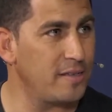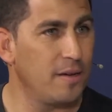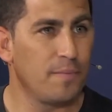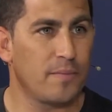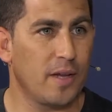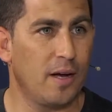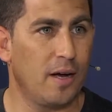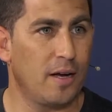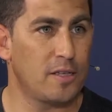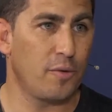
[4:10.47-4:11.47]
Mm.
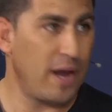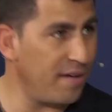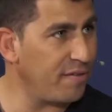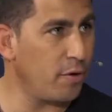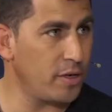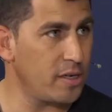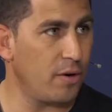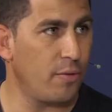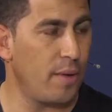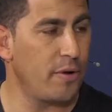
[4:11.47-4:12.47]
Uh, so we have, of course,
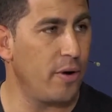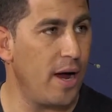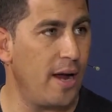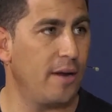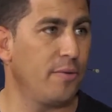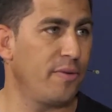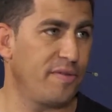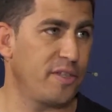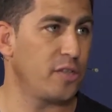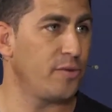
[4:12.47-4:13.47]
our web UI, and
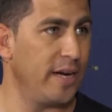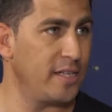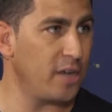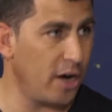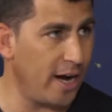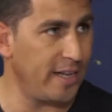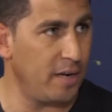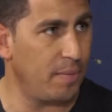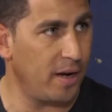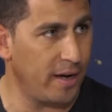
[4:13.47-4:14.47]
we've just released our ID
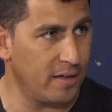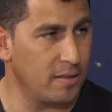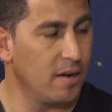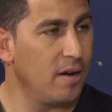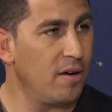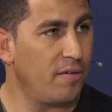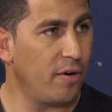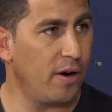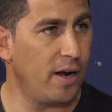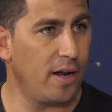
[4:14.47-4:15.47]
plugin
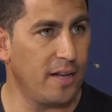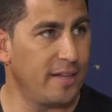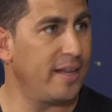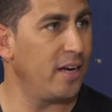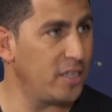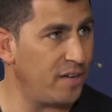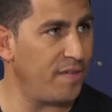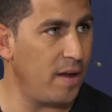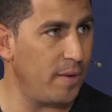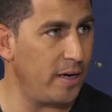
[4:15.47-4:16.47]
for uh, the IntelliJ
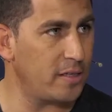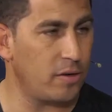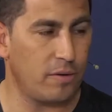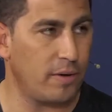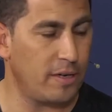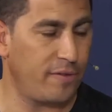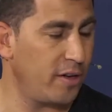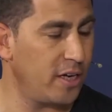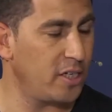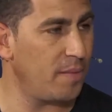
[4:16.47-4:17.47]
family, so uh, for
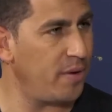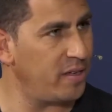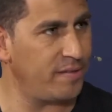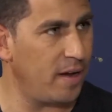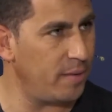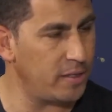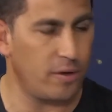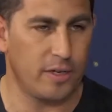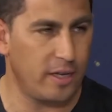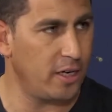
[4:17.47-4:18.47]
the JetBrains family,
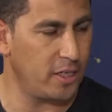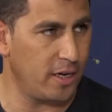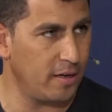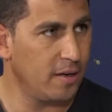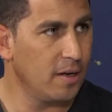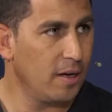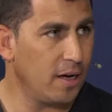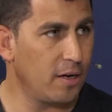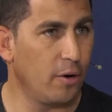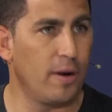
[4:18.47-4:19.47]
so IntelliJ
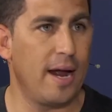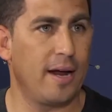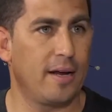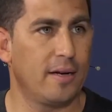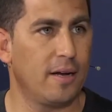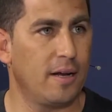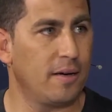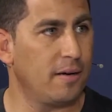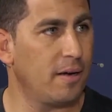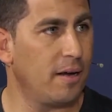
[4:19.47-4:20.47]
and GoLand and,
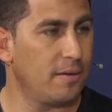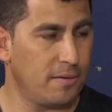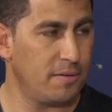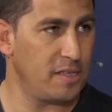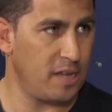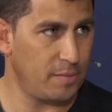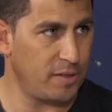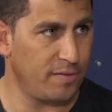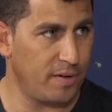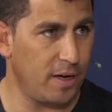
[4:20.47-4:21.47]
and, and these types
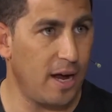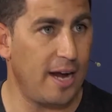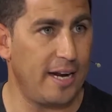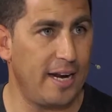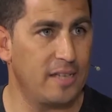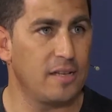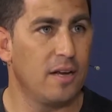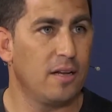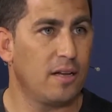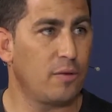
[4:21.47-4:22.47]
of uh, IDEs
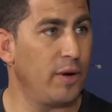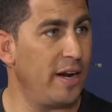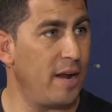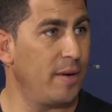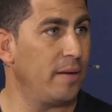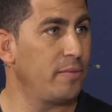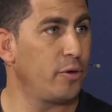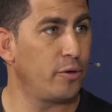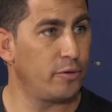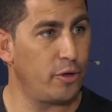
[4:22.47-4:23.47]
that will enable them
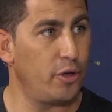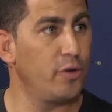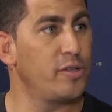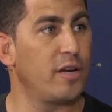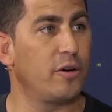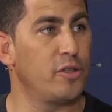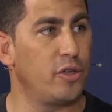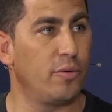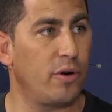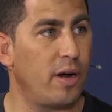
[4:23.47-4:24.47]
to, to use and
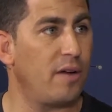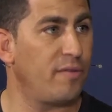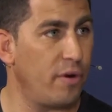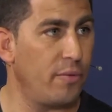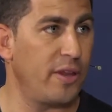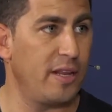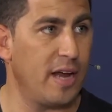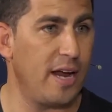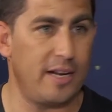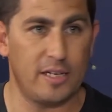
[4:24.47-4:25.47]
consume Rookout from within the
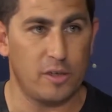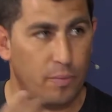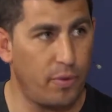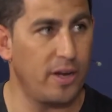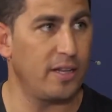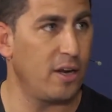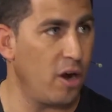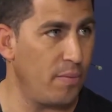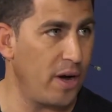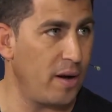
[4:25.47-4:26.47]
ID. so putting the
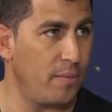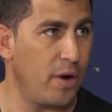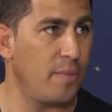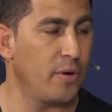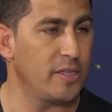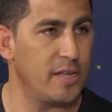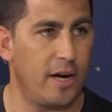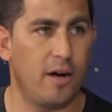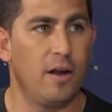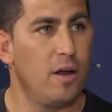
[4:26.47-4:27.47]
non-breaking breakpoints
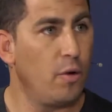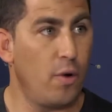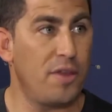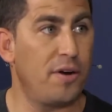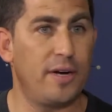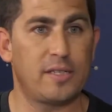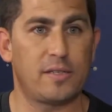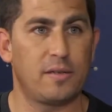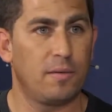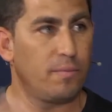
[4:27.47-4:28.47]
there, whether
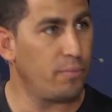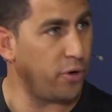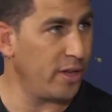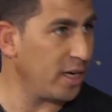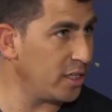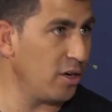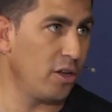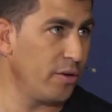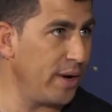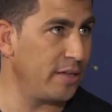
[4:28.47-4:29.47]
it's production all
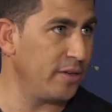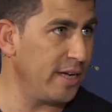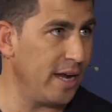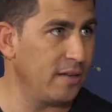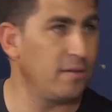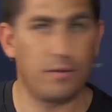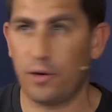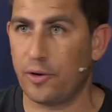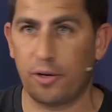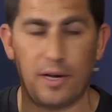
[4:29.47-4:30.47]
the way to the end, you
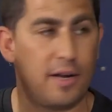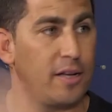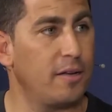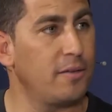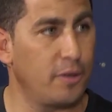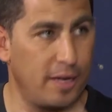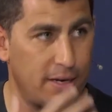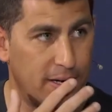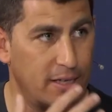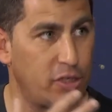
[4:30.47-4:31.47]
know, you can, uh, you can
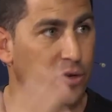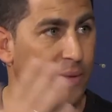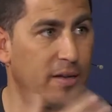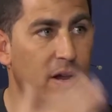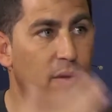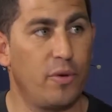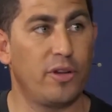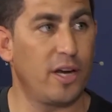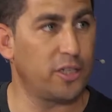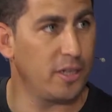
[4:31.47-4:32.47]
instrument
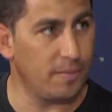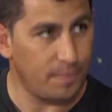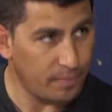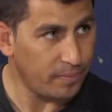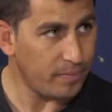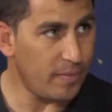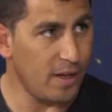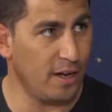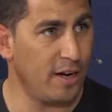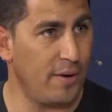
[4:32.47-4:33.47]
production
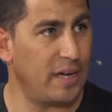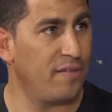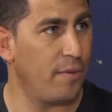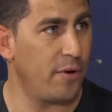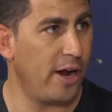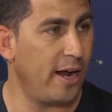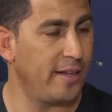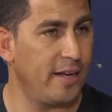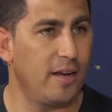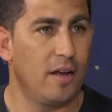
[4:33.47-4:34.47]
uh, directly from your
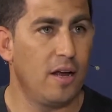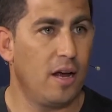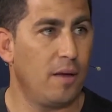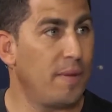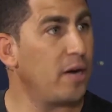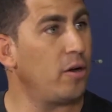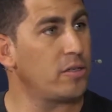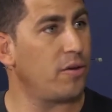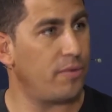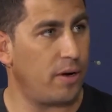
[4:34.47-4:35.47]
ID, uh, but
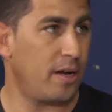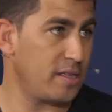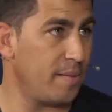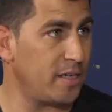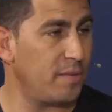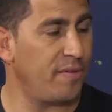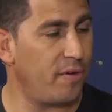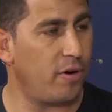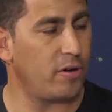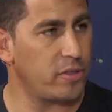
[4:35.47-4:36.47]
also, through, as I mentioned
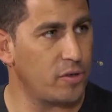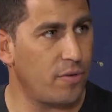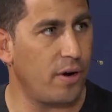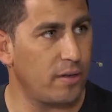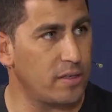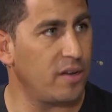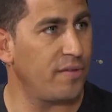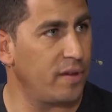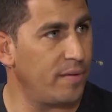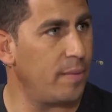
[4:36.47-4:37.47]
before, also throughout the
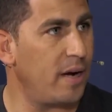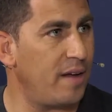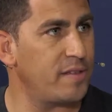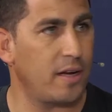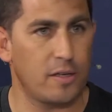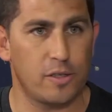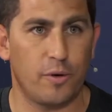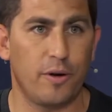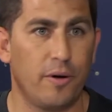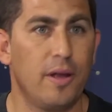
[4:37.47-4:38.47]
software development lifecycle. So,
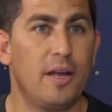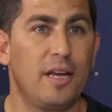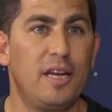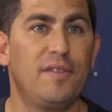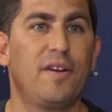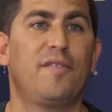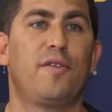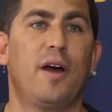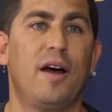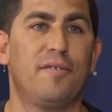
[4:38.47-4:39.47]
you know, even if
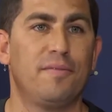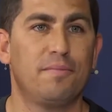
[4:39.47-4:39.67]
you have